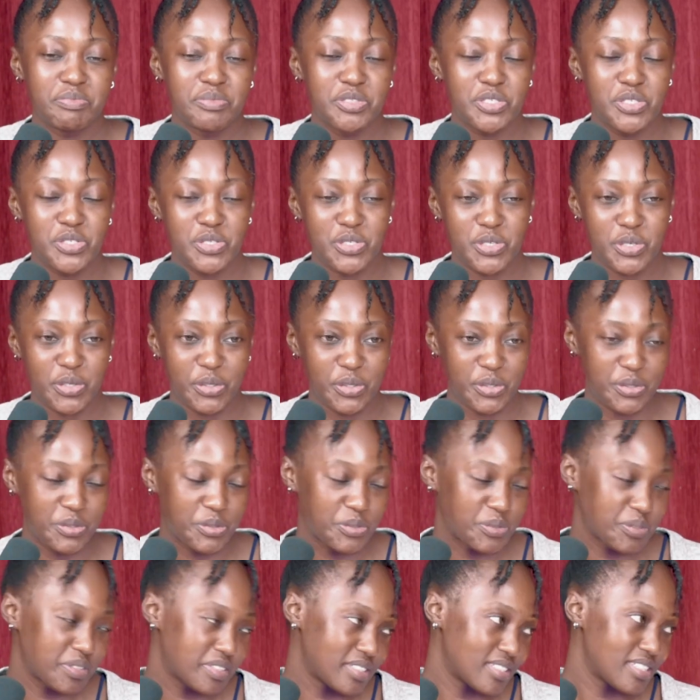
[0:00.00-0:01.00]

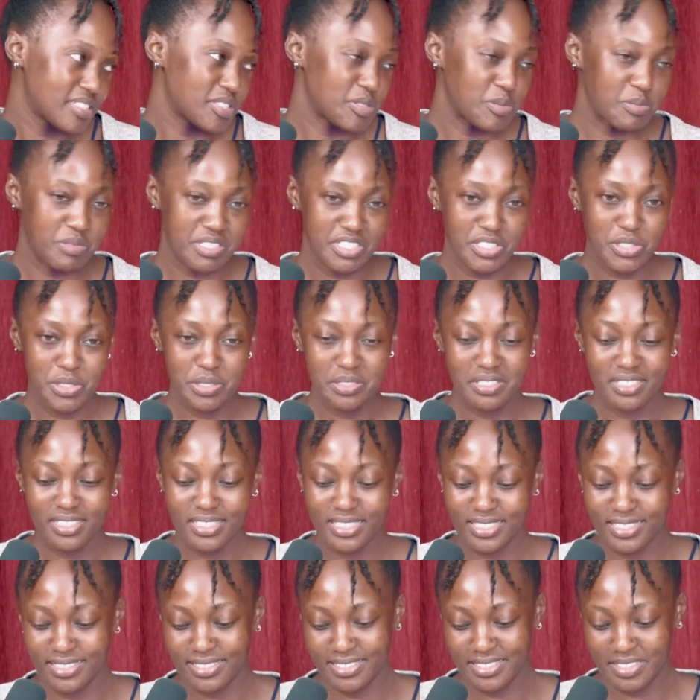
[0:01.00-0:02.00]
so as you
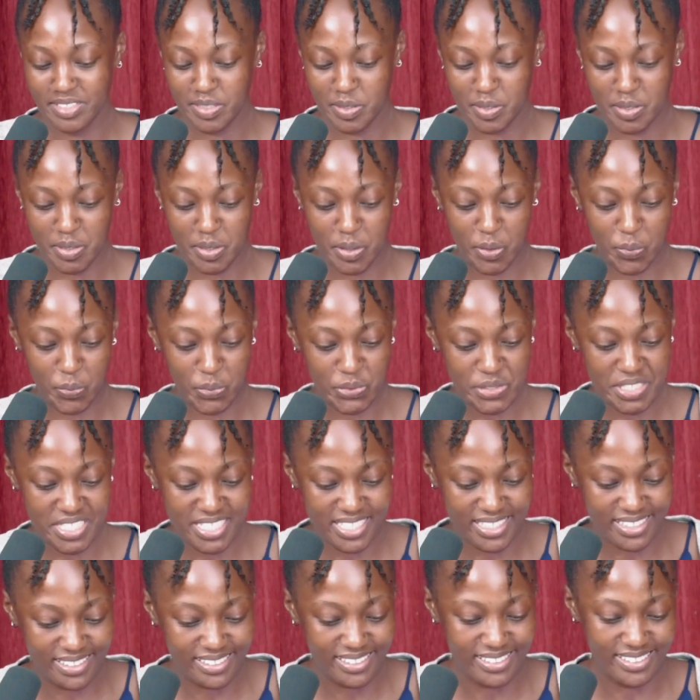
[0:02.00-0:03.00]
mentioned,
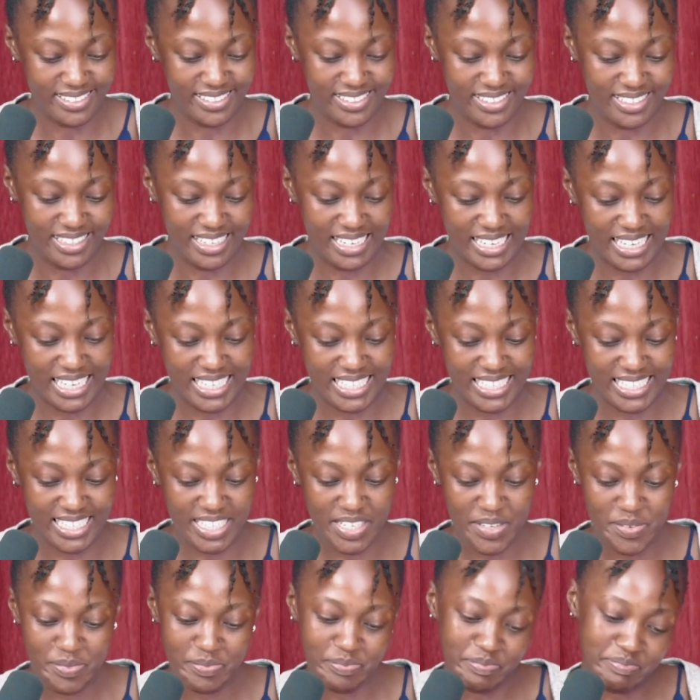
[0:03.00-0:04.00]
Nyamute,
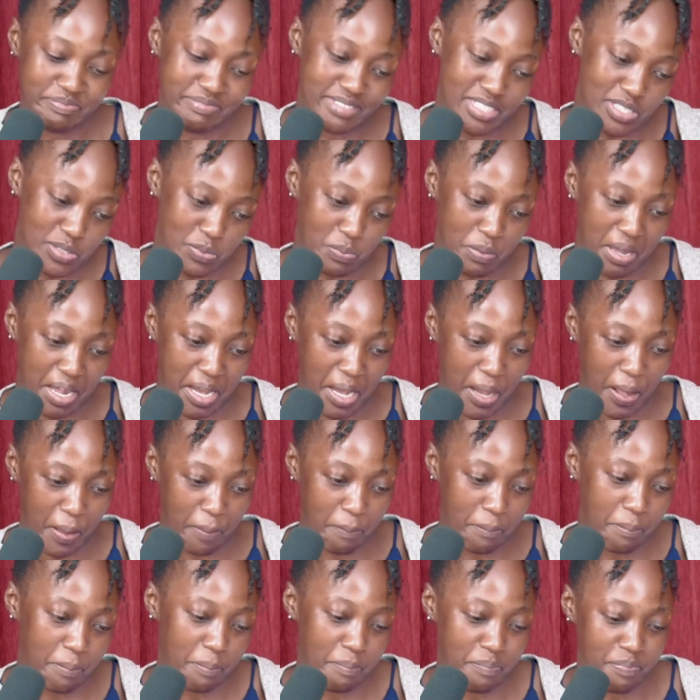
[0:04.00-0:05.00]
Linda is my
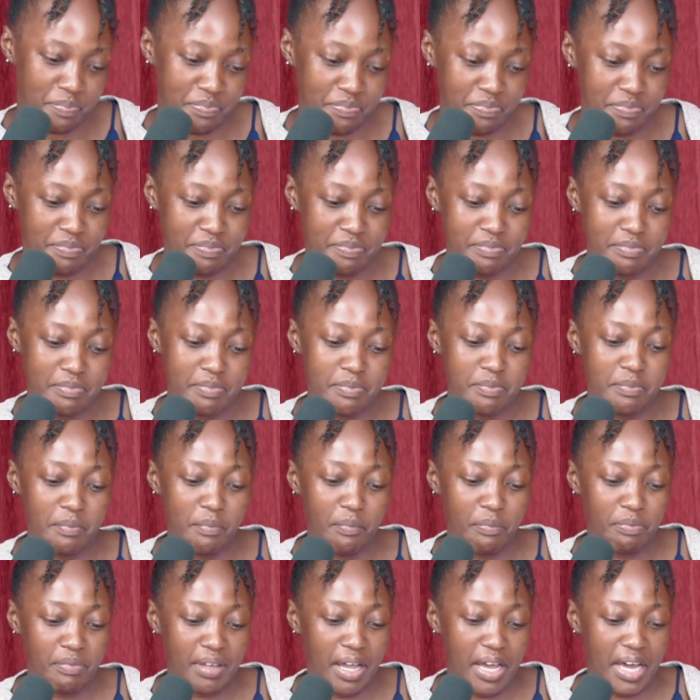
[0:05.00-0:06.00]
name.
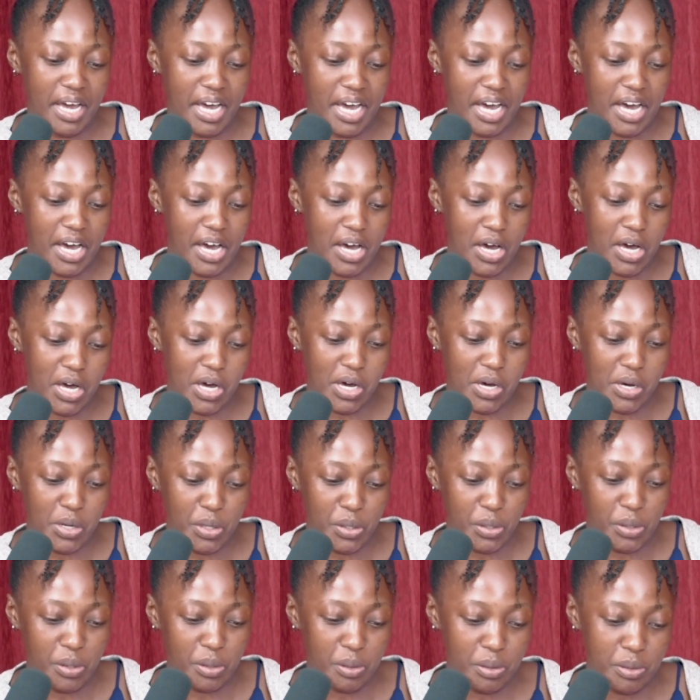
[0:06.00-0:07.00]

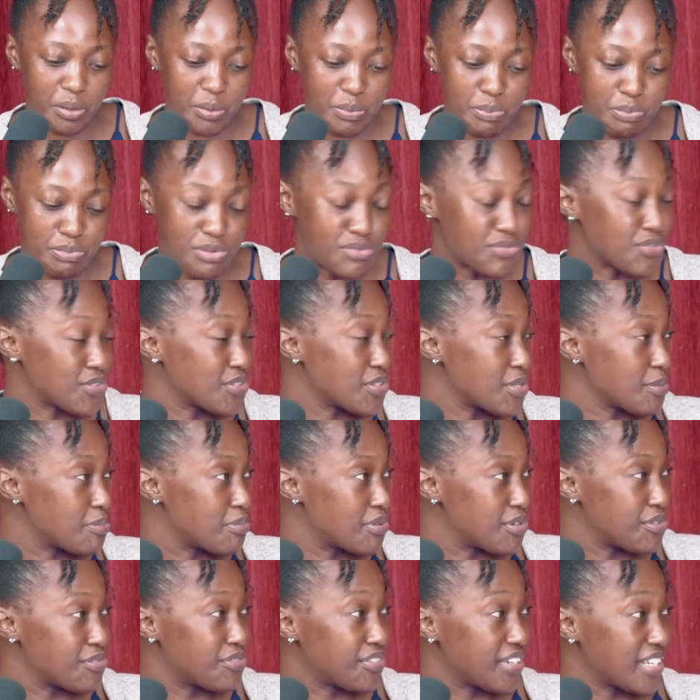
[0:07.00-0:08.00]
Before the
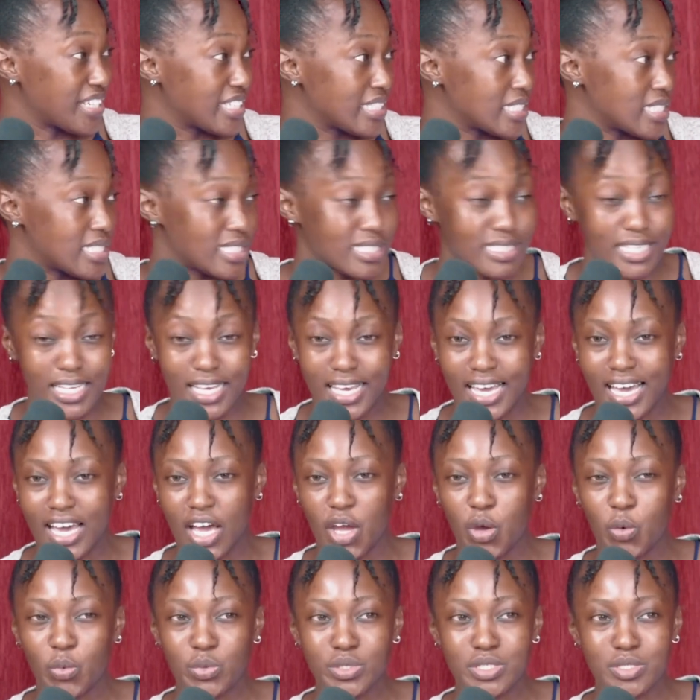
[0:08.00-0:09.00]
prefix,
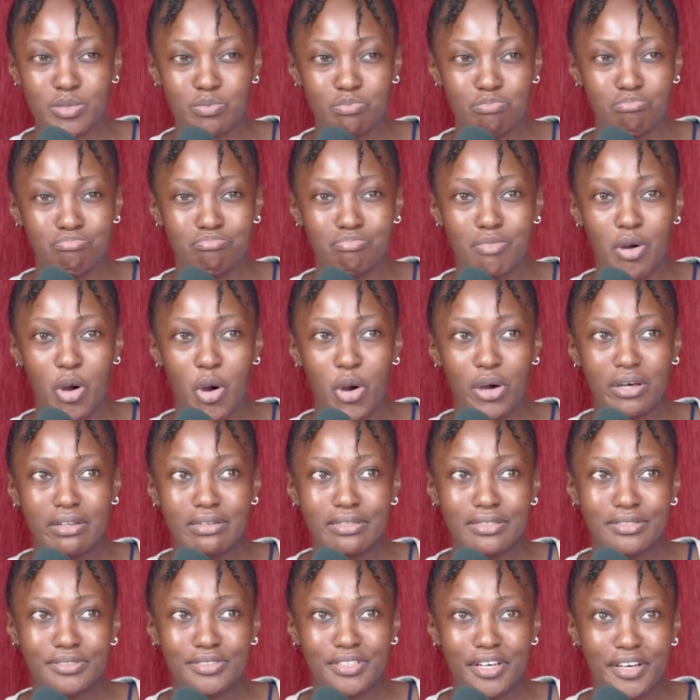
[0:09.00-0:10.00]
I was
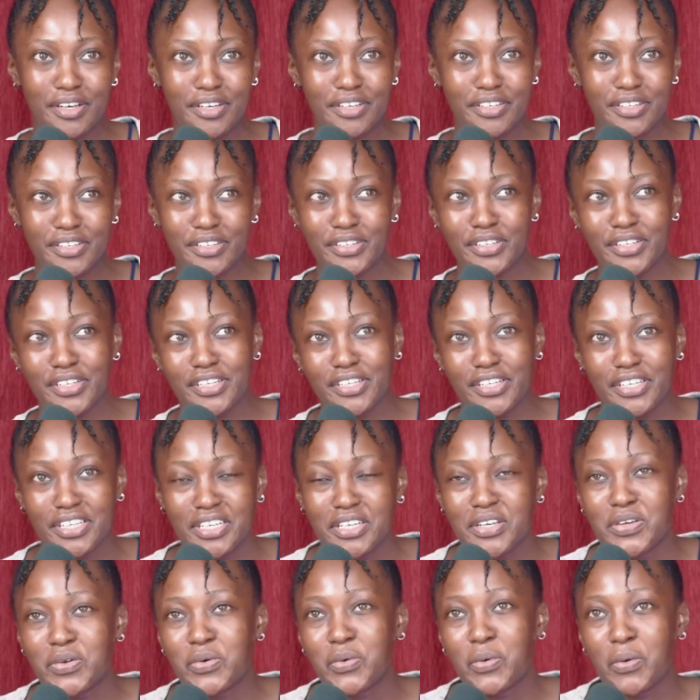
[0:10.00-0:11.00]
born
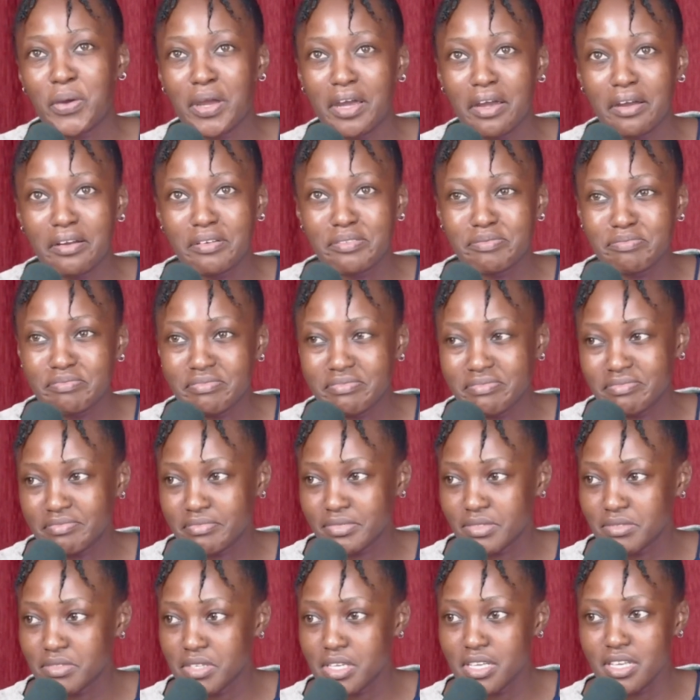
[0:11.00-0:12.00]
where?
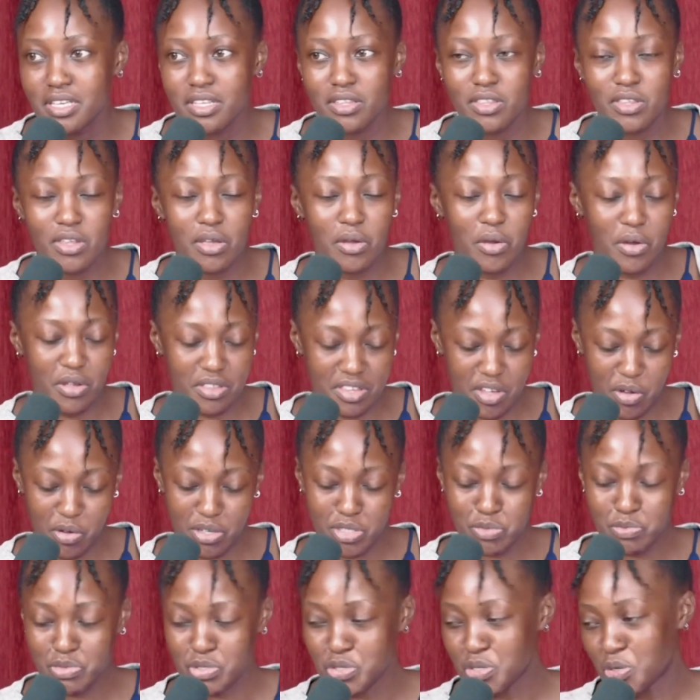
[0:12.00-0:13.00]
The
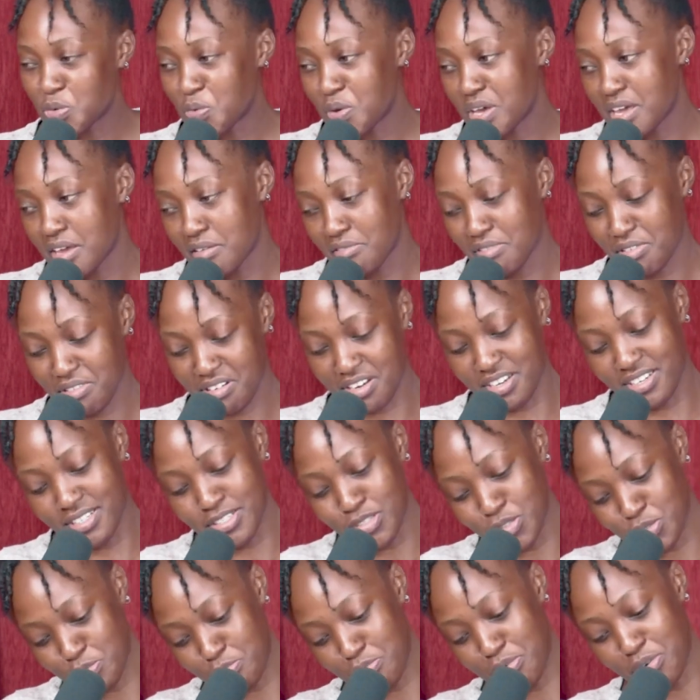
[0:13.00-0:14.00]
hospital where
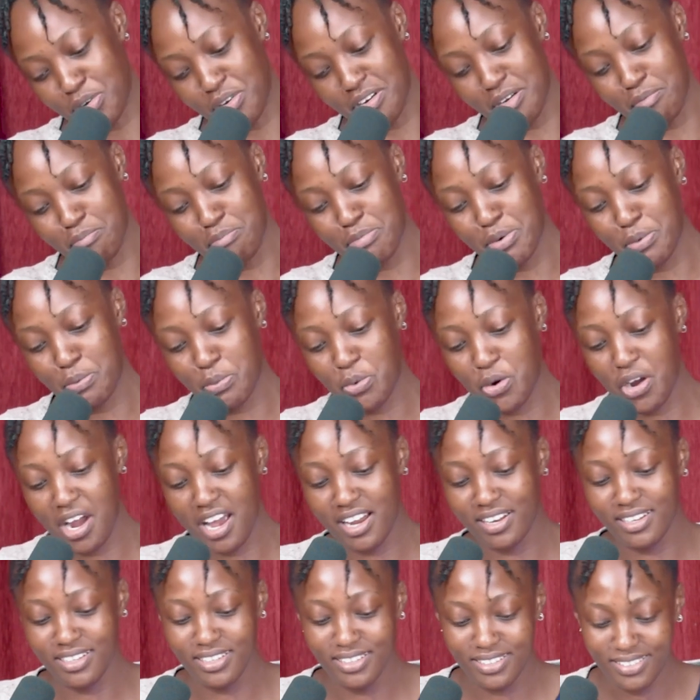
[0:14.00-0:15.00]
everyone was born,
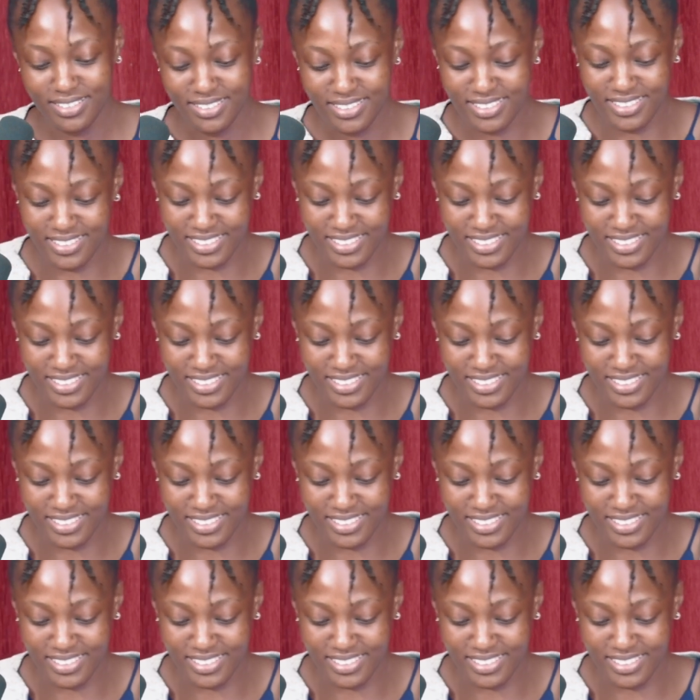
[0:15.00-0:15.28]
Pumwani.